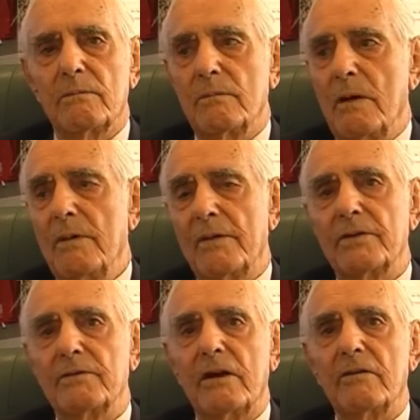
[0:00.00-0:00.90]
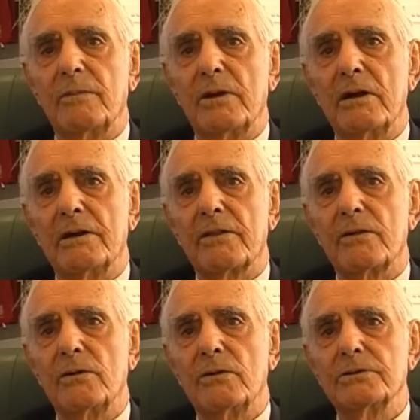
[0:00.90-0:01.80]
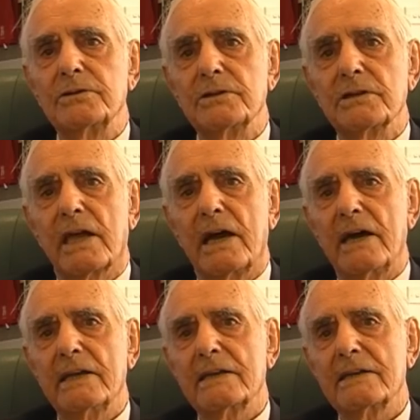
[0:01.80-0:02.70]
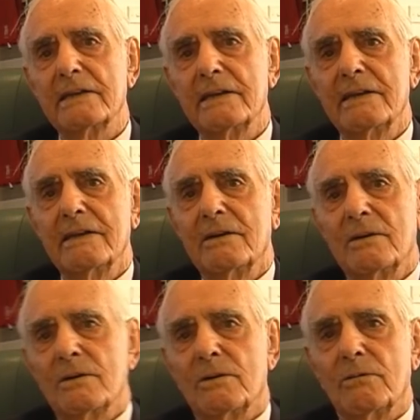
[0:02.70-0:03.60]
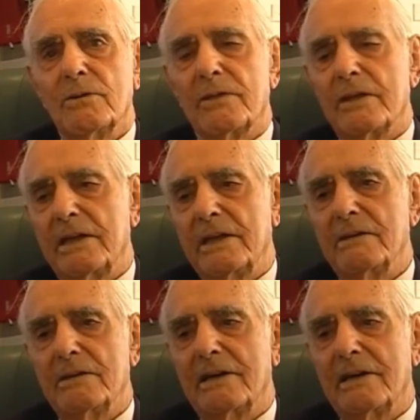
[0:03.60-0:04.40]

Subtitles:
my mother drove behind the horse and cart with the